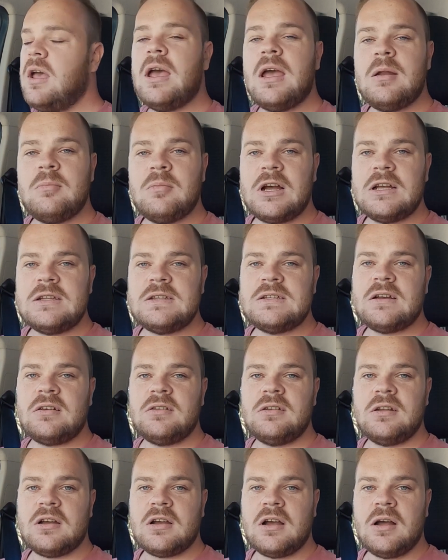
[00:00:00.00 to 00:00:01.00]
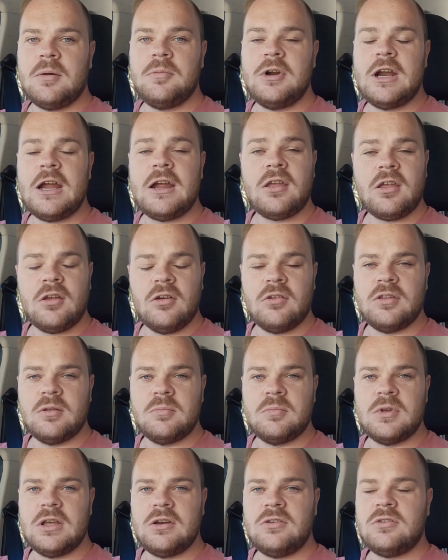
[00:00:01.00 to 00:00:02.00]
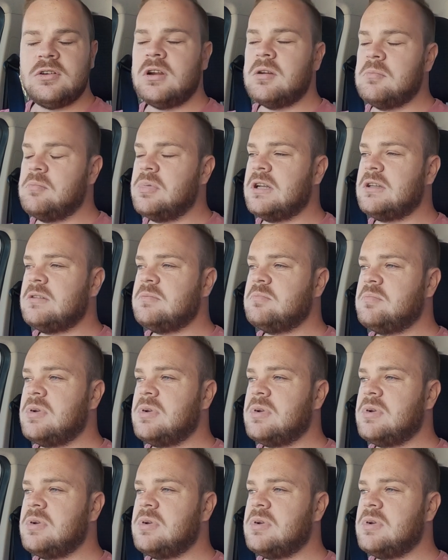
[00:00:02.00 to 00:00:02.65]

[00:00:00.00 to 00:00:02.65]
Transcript: It might sound like I'm ragging on the Mahindra a bit,